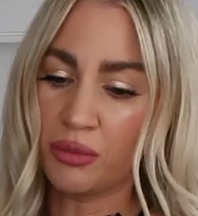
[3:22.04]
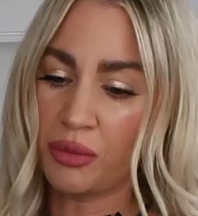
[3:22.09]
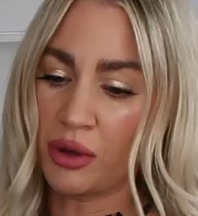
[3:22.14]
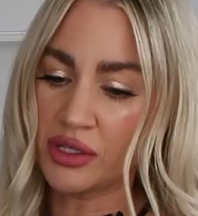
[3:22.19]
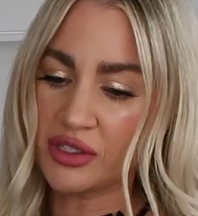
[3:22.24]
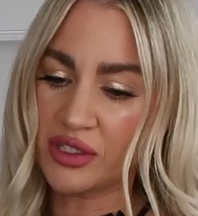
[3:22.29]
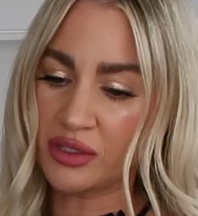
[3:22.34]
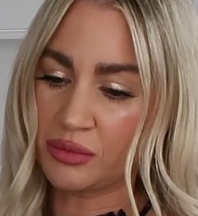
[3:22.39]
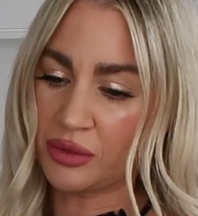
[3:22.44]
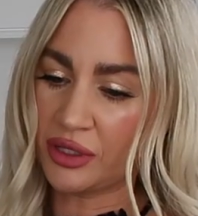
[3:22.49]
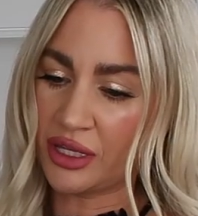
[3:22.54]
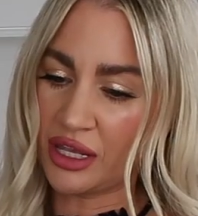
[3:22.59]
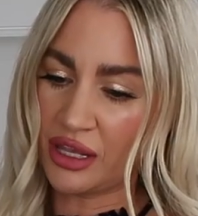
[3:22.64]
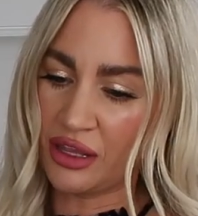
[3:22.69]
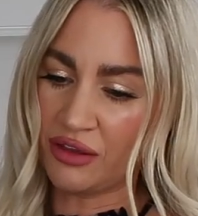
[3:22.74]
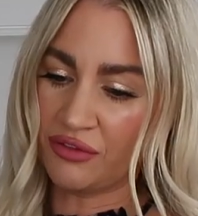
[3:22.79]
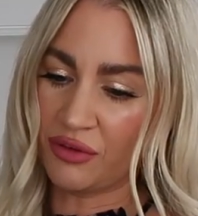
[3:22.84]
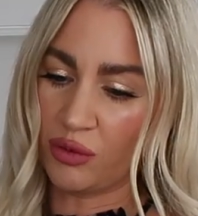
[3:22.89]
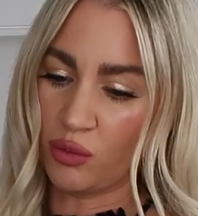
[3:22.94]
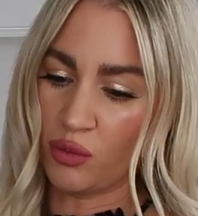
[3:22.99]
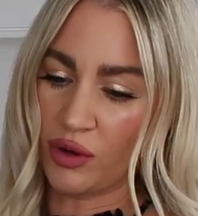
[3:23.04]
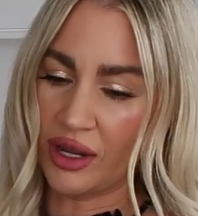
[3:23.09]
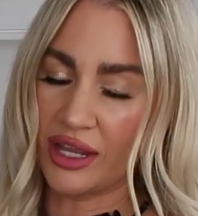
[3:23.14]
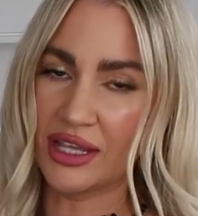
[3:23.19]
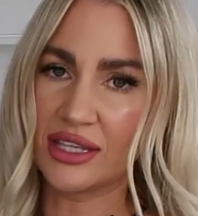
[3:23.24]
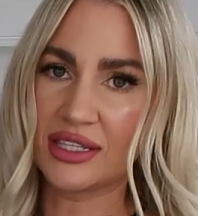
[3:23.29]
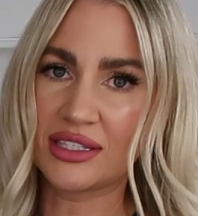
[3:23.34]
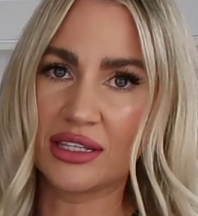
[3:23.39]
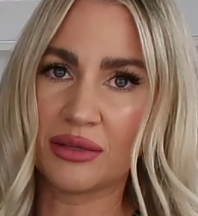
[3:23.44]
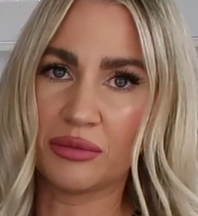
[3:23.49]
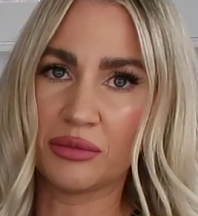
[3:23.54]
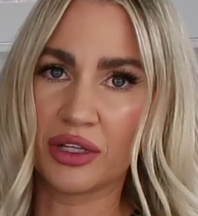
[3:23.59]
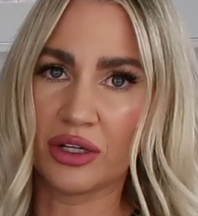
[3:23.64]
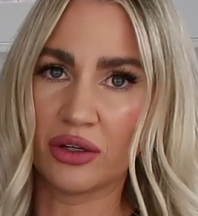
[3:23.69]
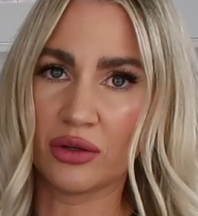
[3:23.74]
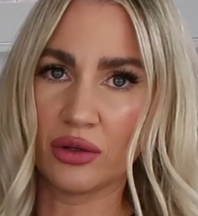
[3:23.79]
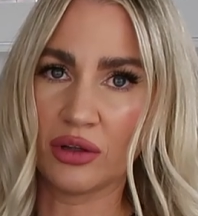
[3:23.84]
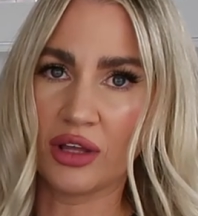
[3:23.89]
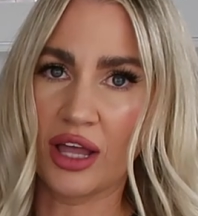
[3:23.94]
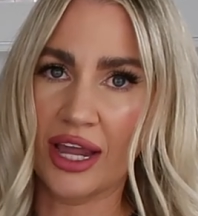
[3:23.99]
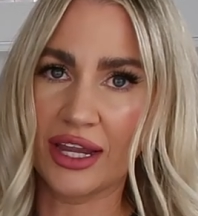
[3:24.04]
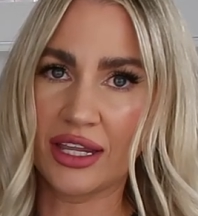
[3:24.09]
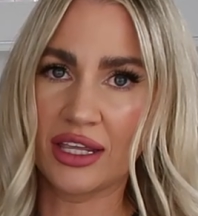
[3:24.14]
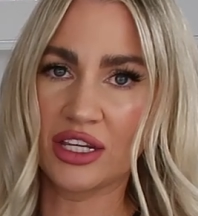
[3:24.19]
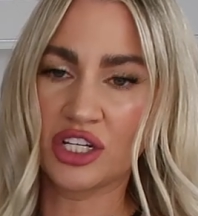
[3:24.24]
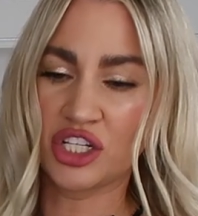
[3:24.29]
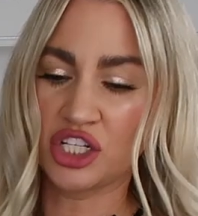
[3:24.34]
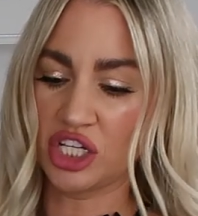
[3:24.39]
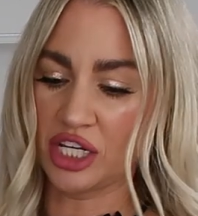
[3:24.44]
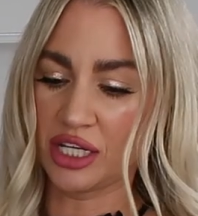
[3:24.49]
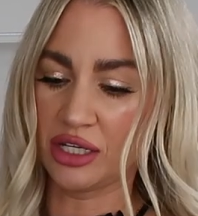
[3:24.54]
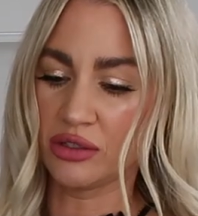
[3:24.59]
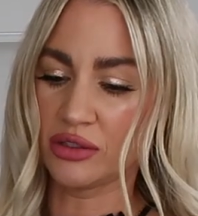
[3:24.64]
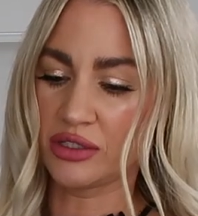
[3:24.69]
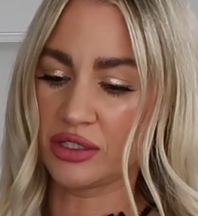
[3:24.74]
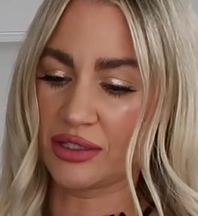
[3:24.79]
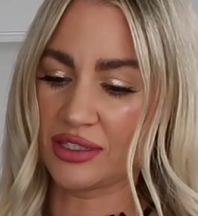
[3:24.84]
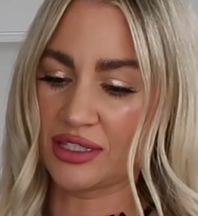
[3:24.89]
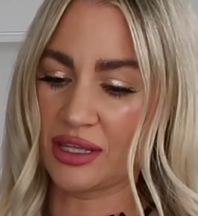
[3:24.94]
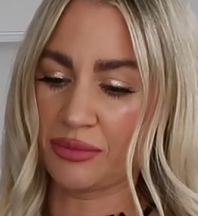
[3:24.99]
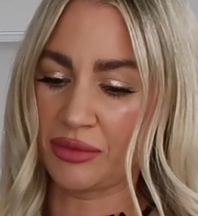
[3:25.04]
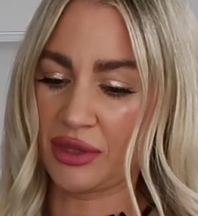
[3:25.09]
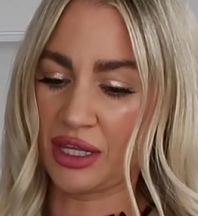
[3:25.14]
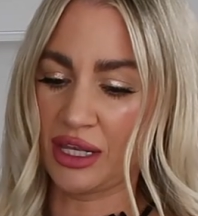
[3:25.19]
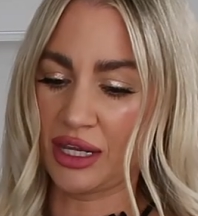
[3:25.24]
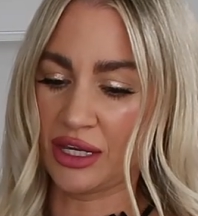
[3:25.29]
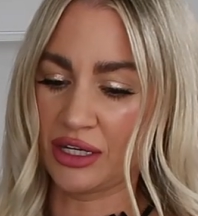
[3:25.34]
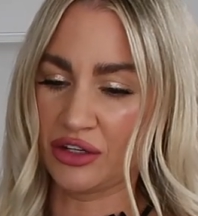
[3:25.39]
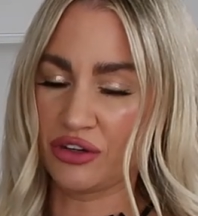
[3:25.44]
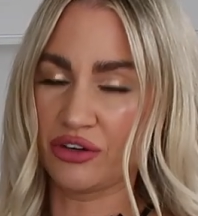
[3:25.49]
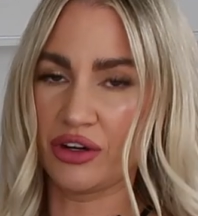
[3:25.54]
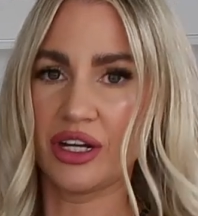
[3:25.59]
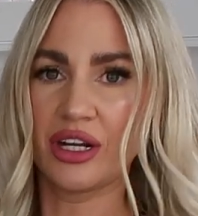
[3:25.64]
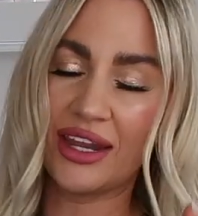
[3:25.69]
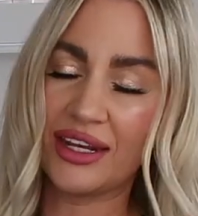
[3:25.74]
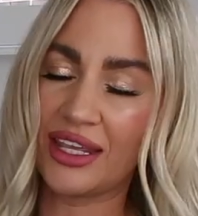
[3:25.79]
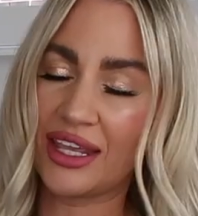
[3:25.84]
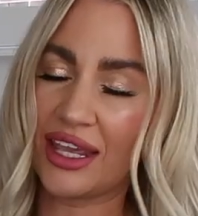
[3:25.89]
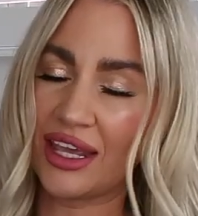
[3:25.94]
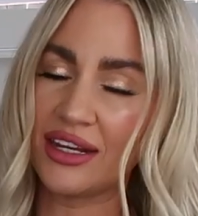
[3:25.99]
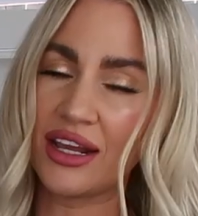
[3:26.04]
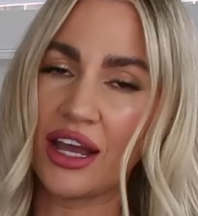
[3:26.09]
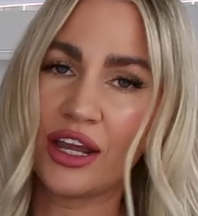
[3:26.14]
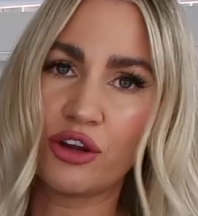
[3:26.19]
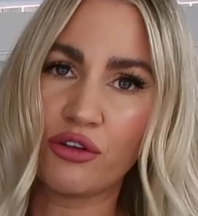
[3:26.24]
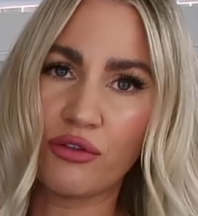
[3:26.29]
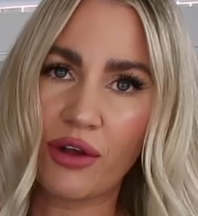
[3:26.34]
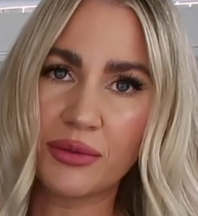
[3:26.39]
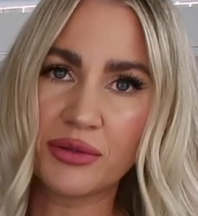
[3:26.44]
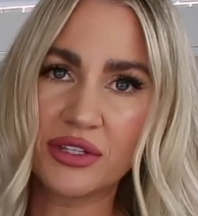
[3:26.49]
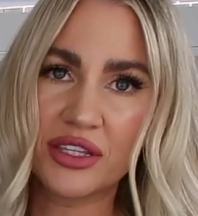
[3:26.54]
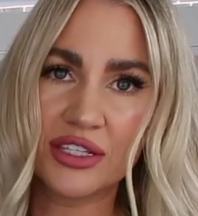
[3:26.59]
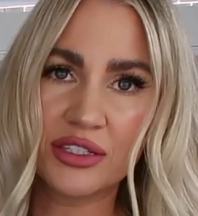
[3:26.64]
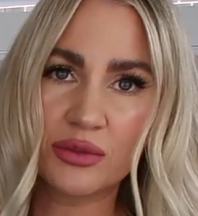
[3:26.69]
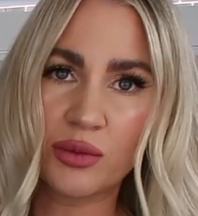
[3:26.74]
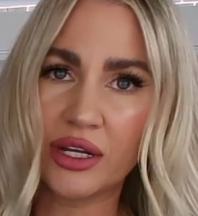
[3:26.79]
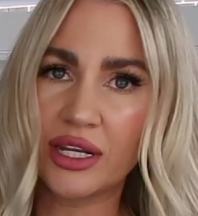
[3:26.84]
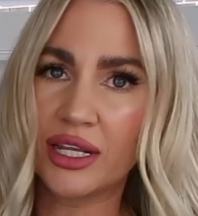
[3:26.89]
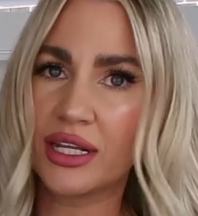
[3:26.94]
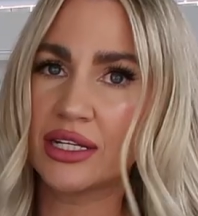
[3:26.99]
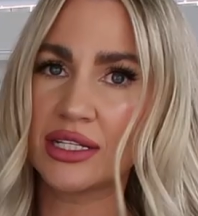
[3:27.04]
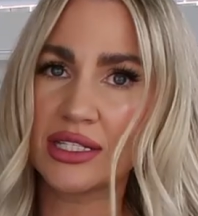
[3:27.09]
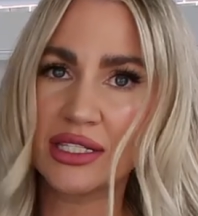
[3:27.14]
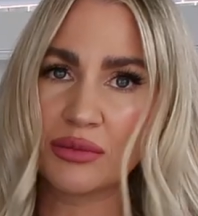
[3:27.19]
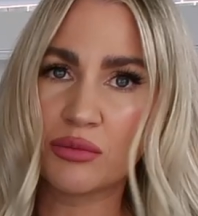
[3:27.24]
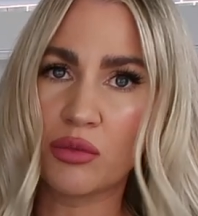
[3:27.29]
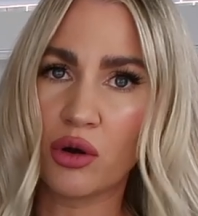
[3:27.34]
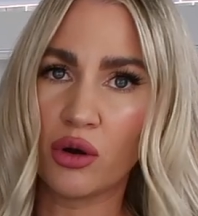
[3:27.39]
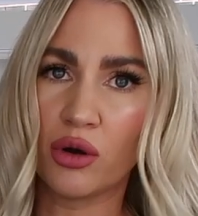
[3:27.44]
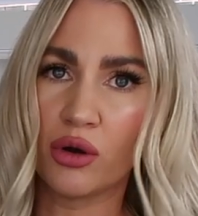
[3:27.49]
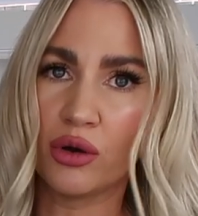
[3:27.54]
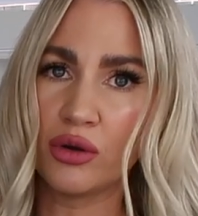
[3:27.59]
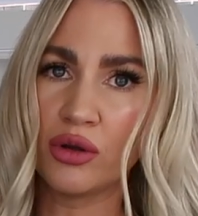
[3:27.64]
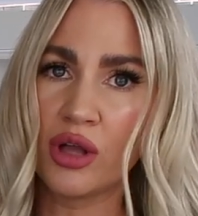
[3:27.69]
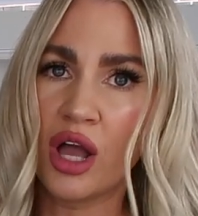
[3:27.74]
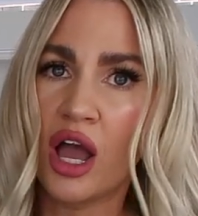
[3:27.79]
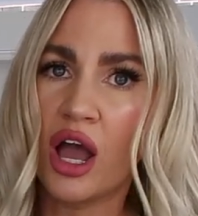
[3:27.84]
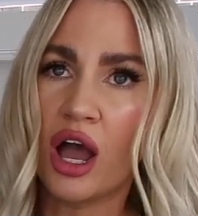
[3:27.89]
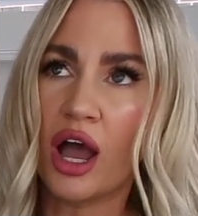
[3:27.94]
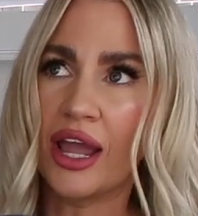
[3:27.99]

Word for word: could possibly even wear some little like shields or something under it. And again, I grabbed this one in a small.